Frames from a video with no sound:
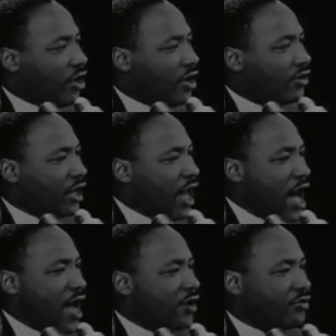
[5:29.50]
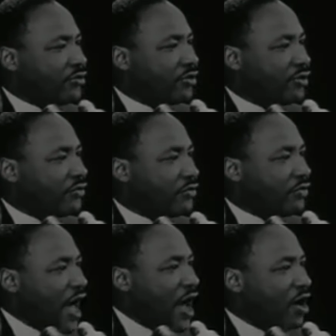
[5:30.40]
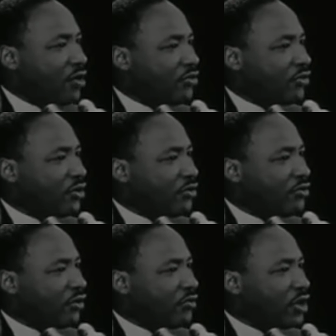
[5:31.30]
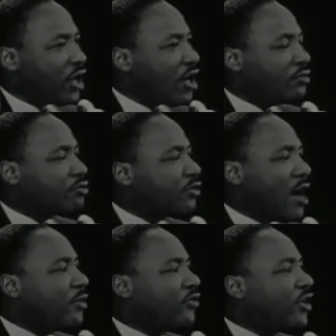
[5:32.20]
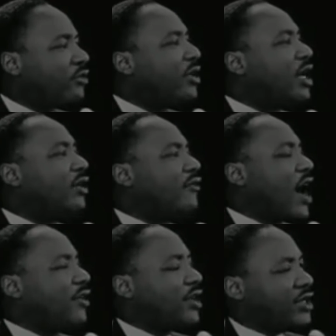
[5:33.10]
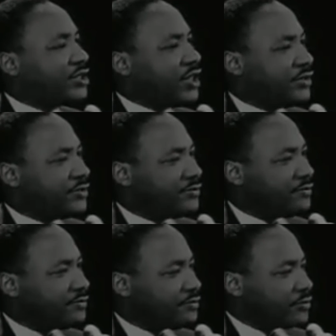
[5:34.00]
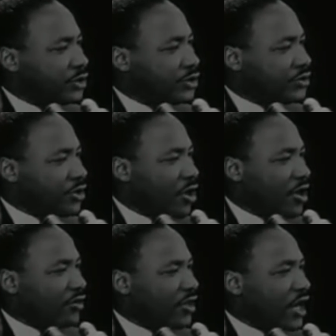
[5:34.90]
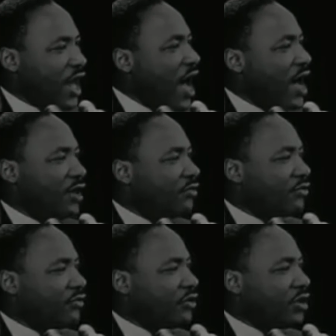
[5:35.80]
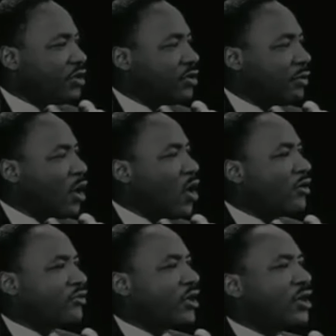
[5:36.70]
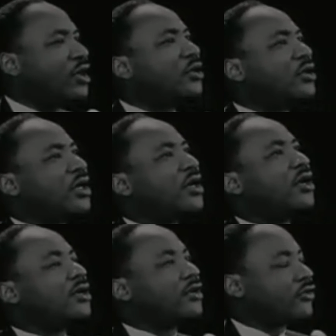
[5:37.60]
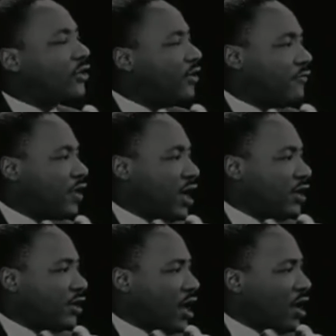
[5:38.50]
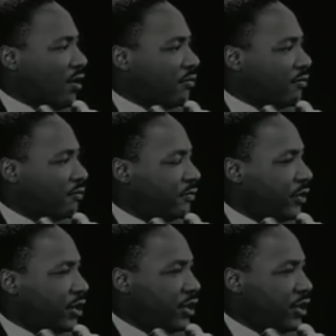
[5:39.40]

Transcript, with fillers: It's destroying the lives of thousands of the young, promising men of our nation, destroying the lives of little boys and little girls in Vietnam